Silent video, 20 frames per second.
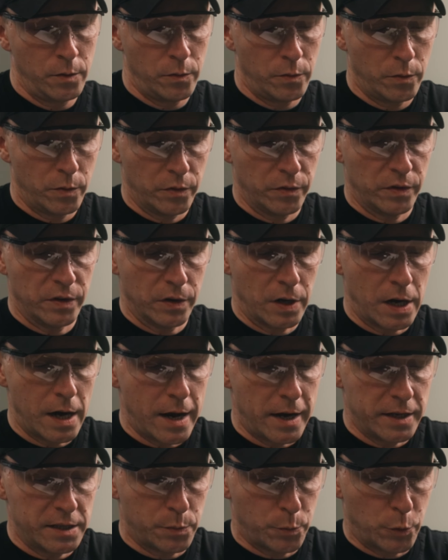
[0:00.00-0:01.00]
With the
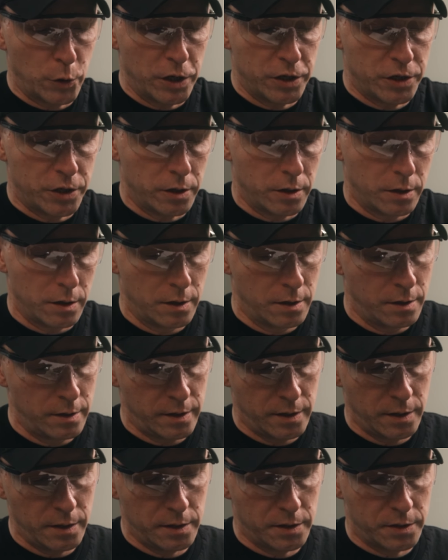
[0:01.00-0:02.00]
highest pressure
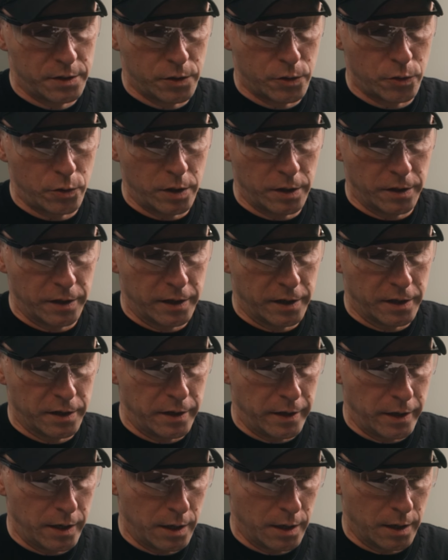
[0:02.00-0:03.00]
and strong
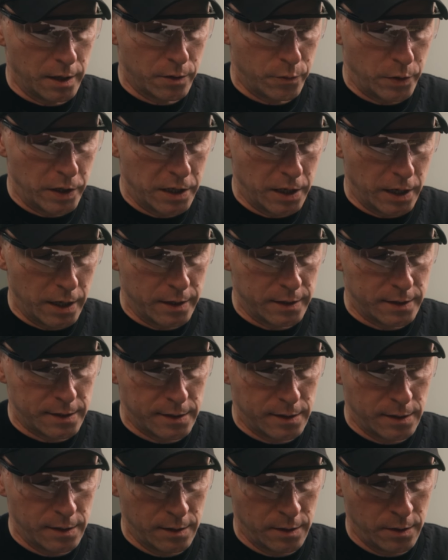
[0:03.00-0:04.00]

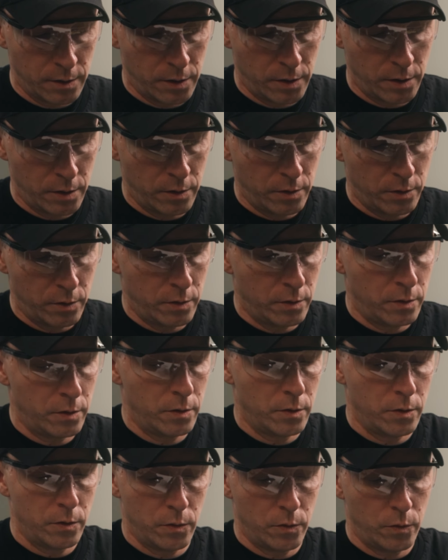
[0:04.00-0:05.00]
ingredients,
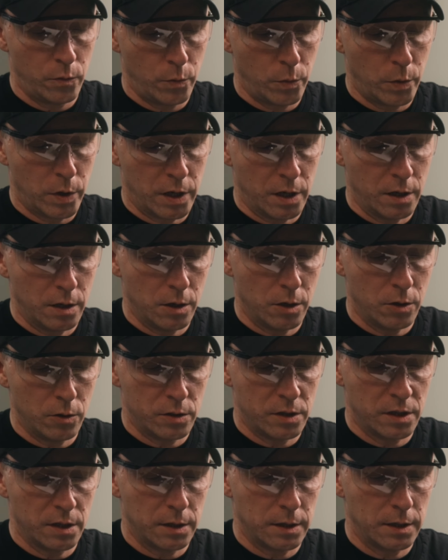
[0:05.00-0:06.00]
we can
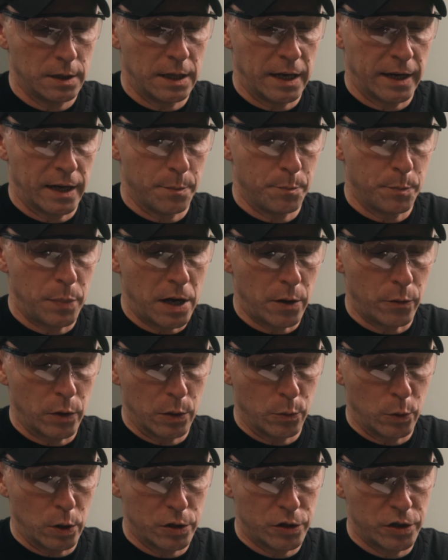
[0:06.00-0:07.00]
use it like a
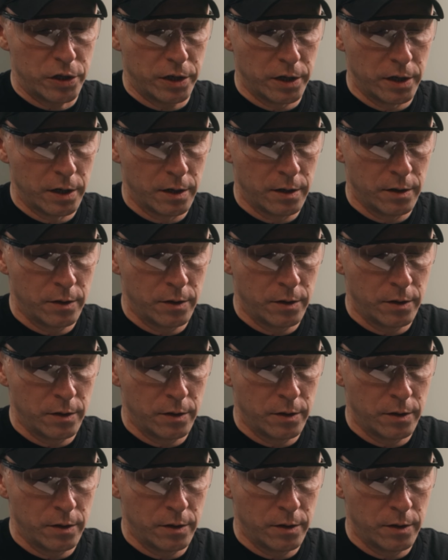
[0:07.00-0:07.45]
power washer.